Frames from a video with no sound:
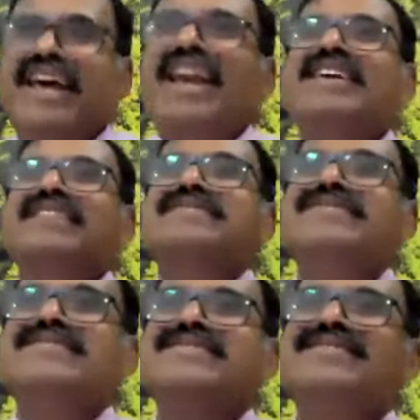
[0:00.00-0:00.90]
Real I.
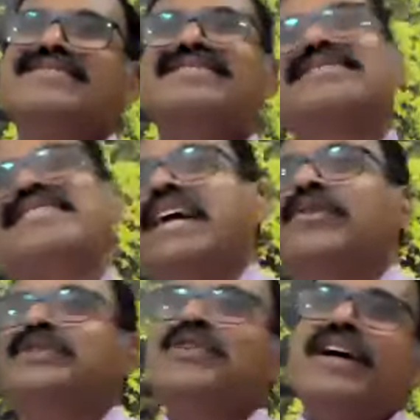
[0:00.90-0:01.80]

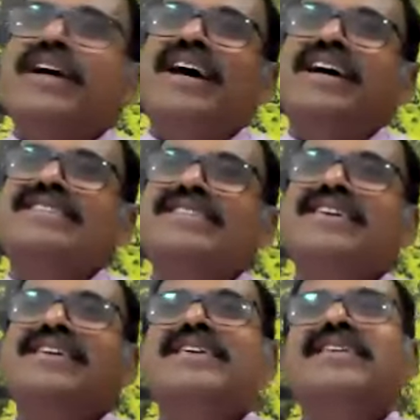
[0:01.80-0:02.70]
That once you recognize,
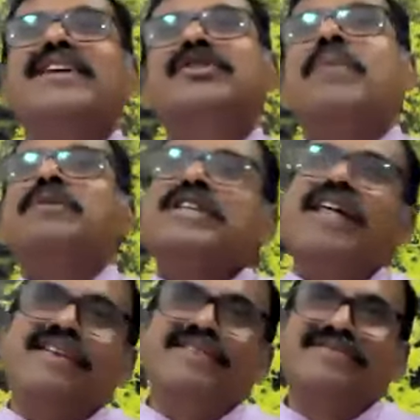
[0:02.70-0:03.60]
the job is
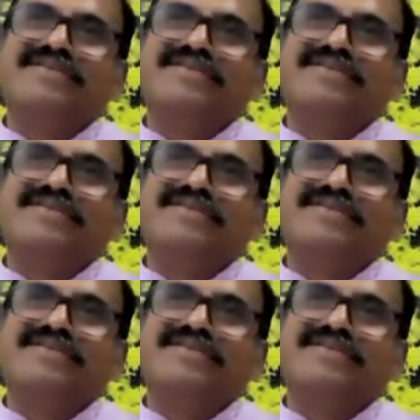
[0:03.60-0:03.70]
done.